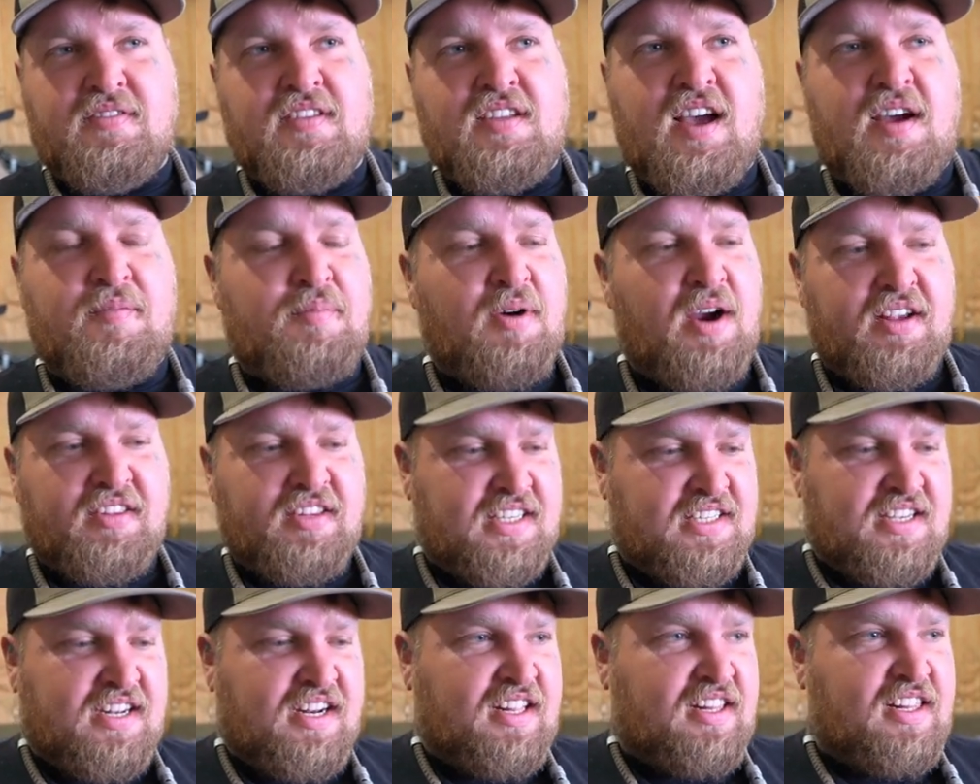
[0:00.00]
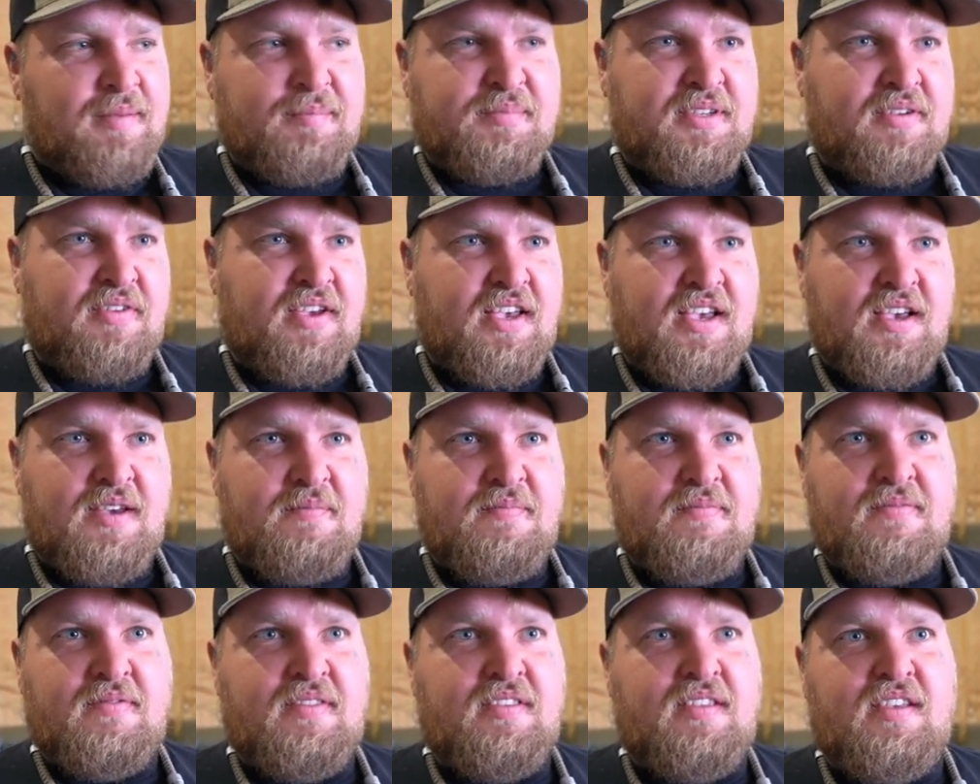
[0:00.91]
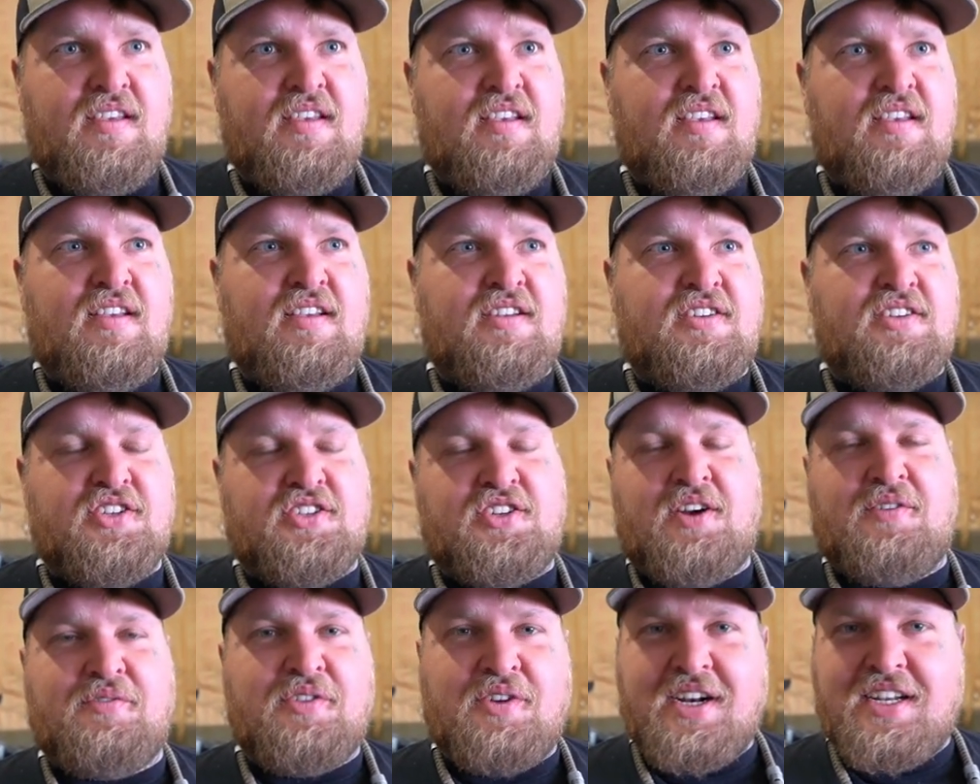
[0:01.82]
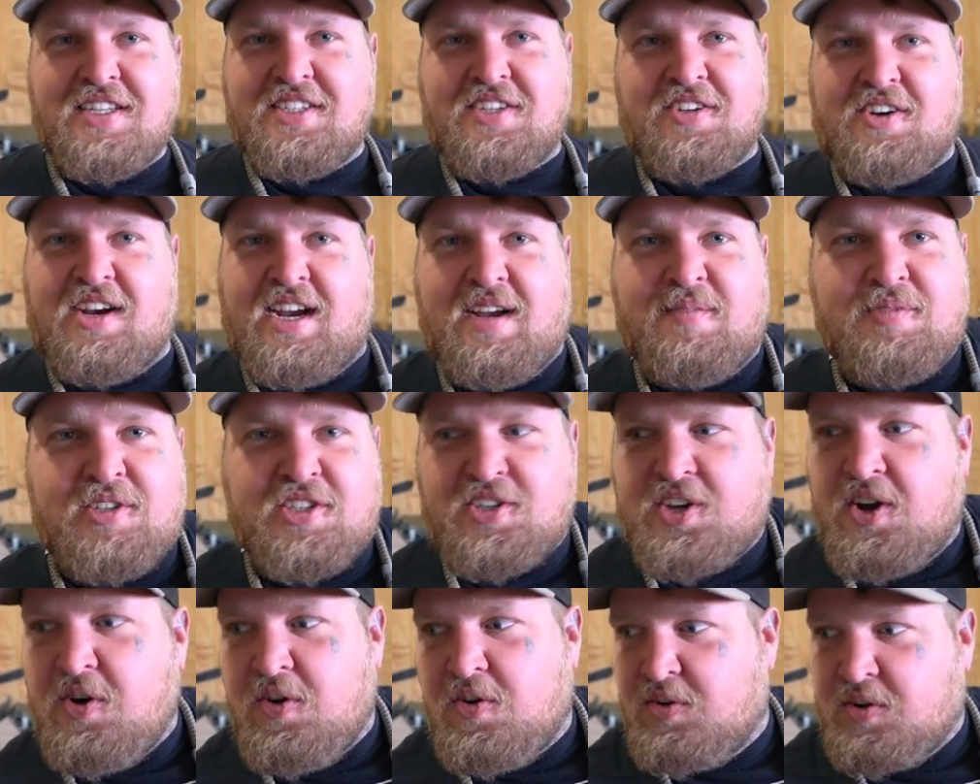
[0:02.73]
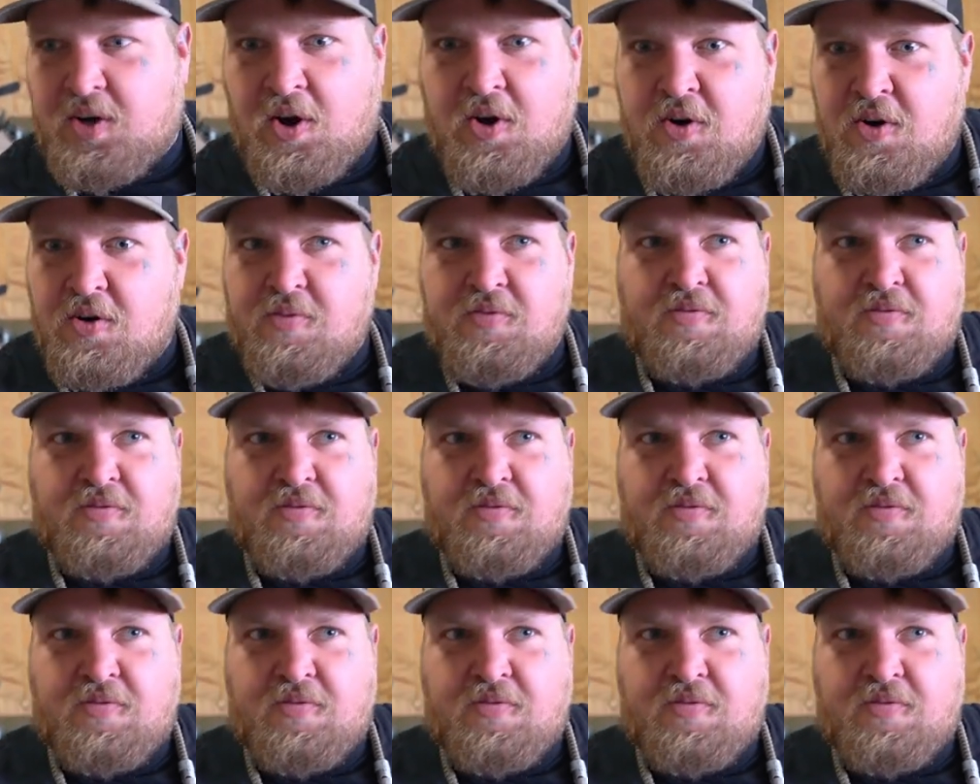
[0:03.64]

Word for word: I probably listen to clips of him just off their Instagram. Just go